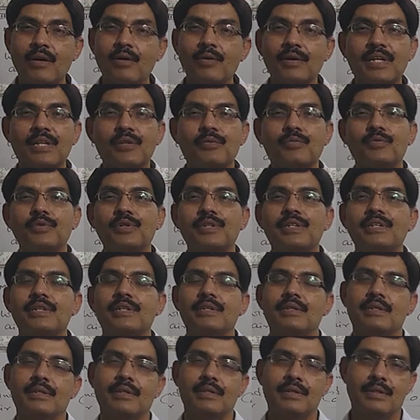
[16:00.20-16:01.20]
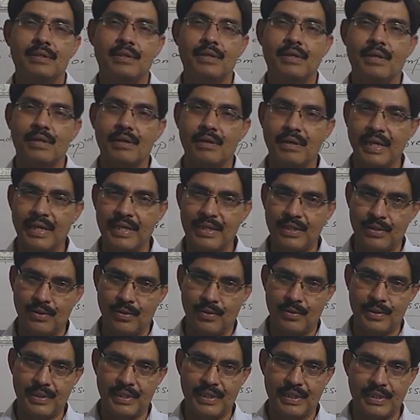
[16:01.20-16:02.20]
how can we ride
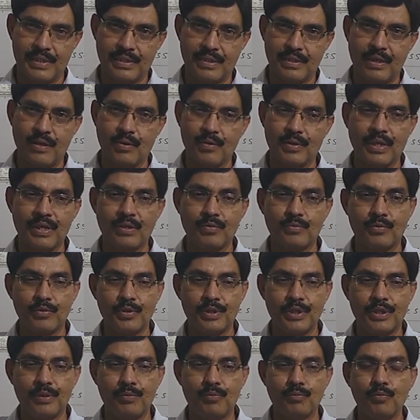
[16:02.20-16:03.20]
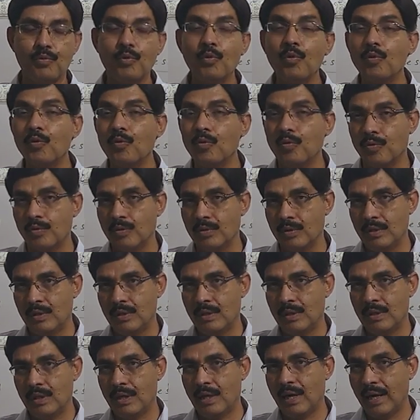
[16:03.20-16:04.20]
on it? How can we move
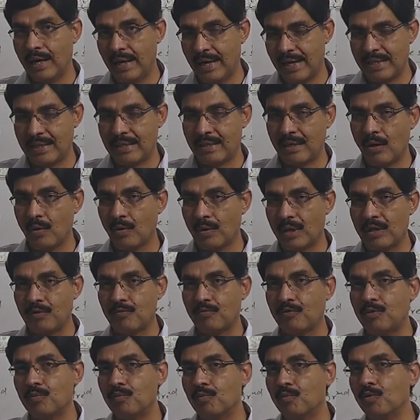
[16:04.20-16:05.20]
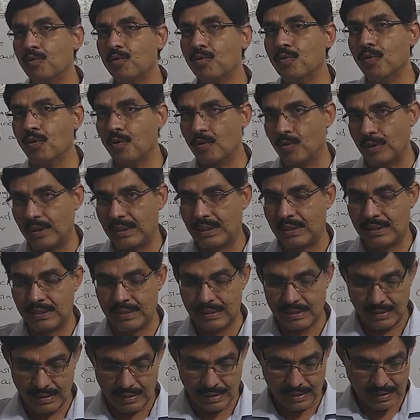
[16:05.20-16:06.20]
ahead? How can we move
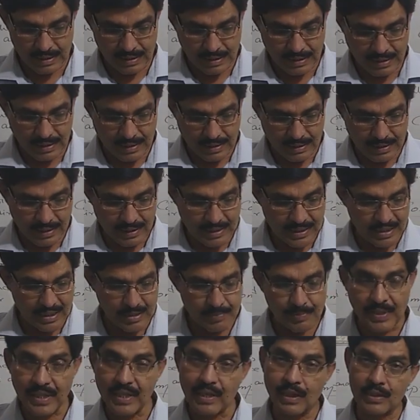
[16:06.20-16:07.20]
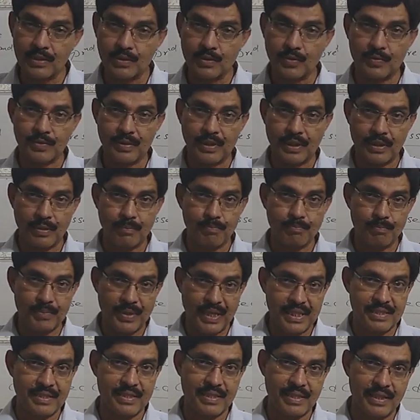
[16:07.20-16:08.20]
on? It is because of the
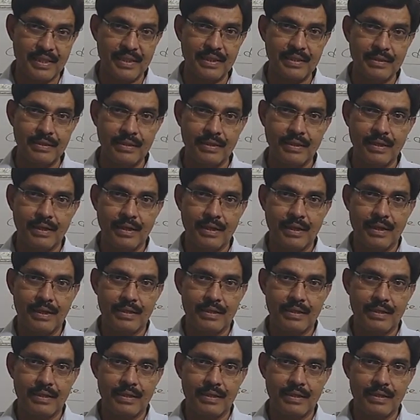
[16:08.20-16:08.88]
compressed air